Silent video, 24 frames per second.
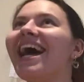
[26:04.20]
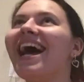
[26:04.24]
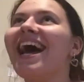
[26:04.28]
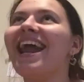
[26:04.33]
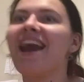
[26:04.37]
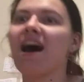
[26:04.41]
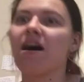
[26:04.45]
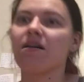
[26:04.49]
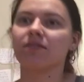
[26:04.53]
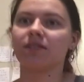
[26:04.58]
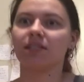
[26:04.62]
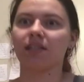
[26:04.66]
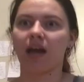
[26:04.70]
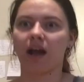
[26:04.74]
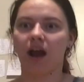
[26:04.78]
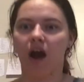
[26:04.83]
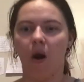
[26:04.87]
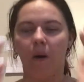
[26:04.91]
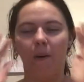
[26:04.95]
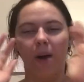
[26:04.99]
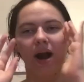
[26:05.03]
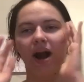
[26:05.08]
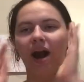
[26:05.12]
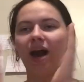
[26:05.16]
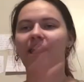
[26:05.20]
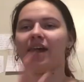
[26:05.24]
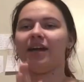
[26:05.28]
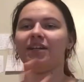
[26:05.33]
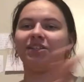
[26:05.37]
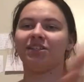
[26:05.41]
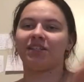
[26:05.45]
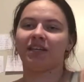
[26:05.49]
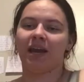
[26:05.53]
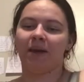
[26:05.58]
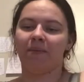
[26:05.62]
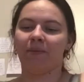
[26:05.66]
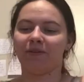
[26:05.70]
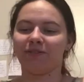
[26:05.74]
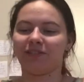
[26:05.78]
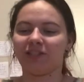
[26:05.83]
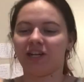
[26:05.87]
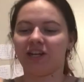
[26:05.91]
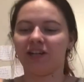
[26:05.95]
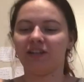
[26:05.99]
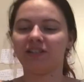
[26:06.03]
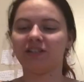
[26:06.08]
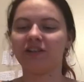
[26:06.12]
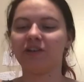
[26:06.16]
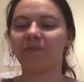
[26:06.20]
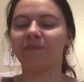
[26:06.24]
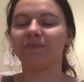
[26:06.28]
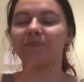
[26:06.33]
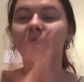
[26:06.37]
And I was like, oh my god, I just came out to her too.